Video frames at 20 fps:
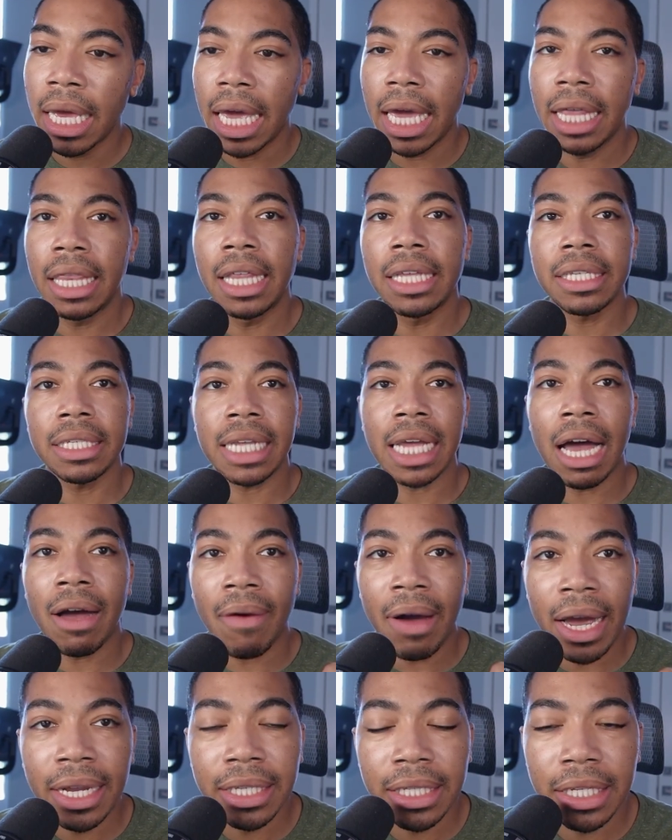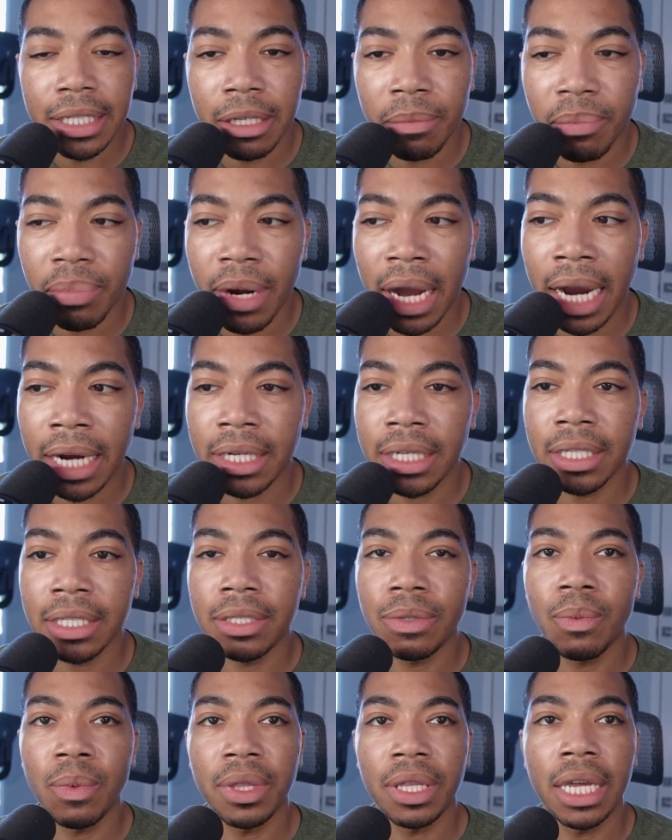And this is how I tend to
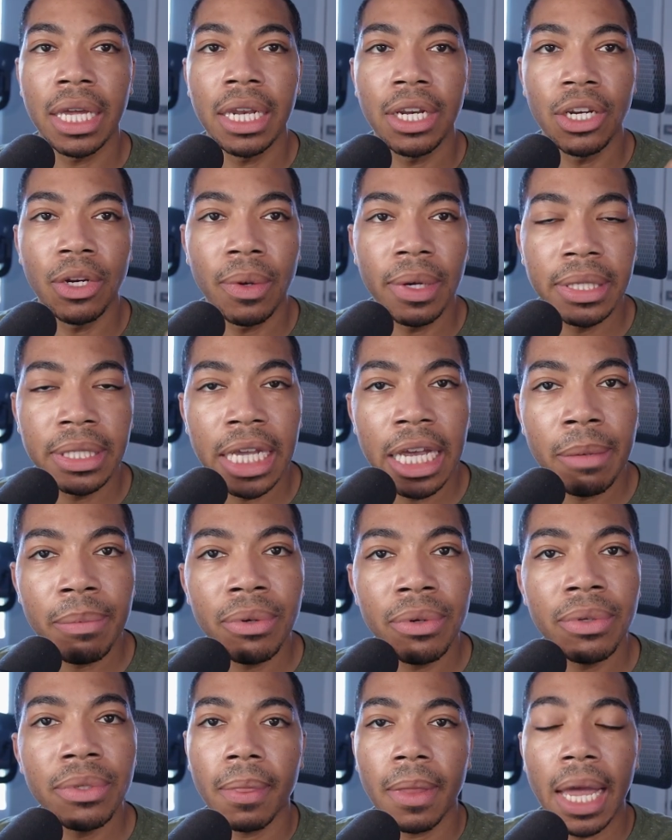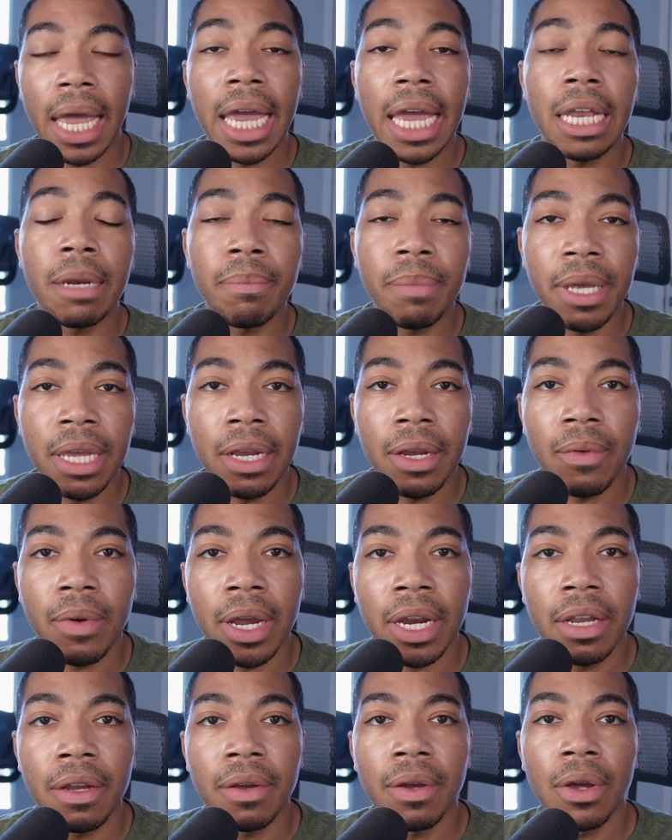practice with getting new examples and being
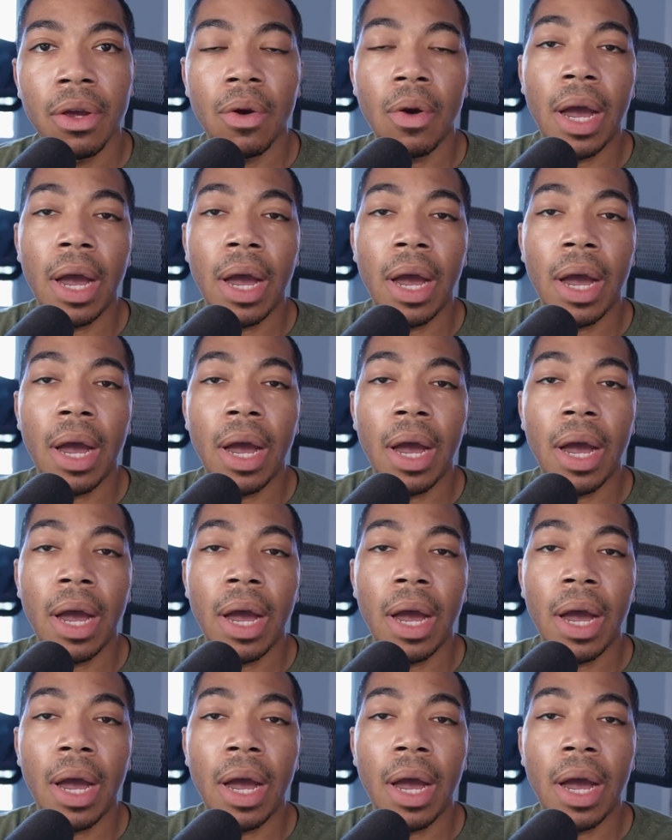ready